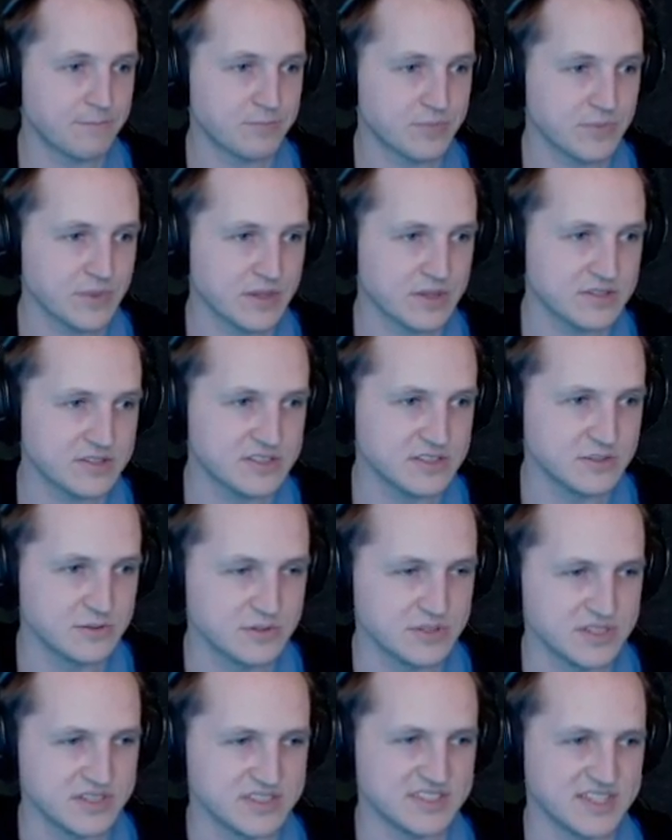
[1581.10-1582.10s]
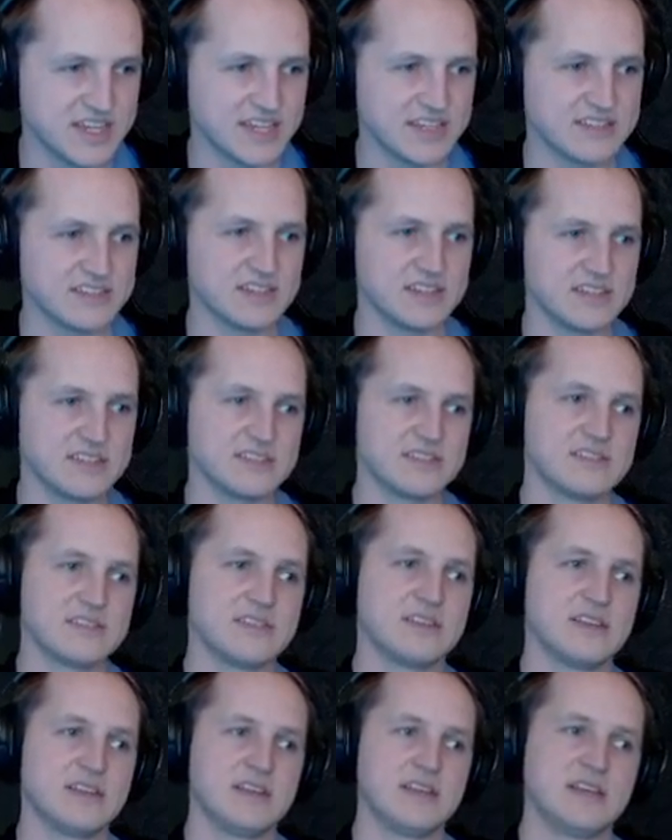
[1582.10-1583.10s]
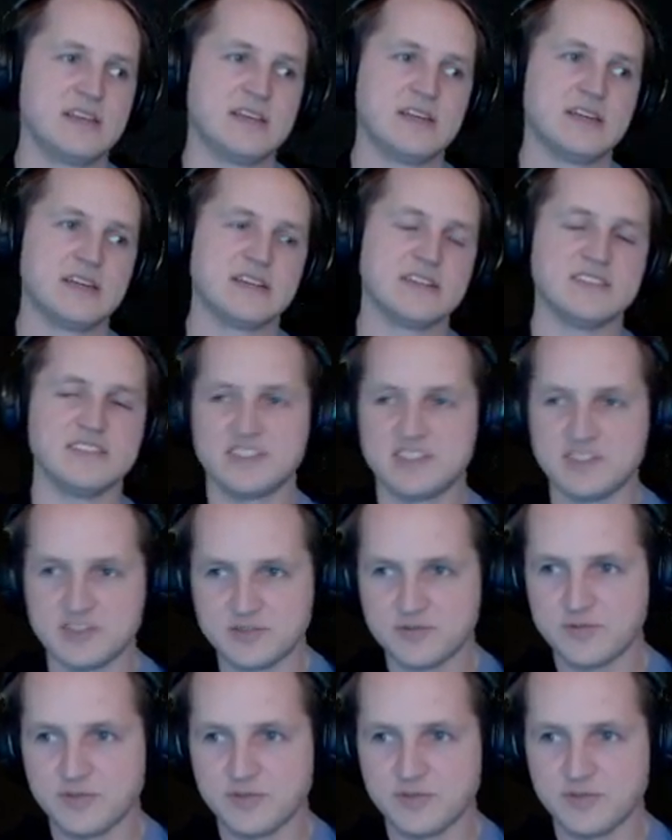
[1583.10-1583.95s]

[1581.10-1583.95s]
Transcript: Let's see where this takes us. Because this is for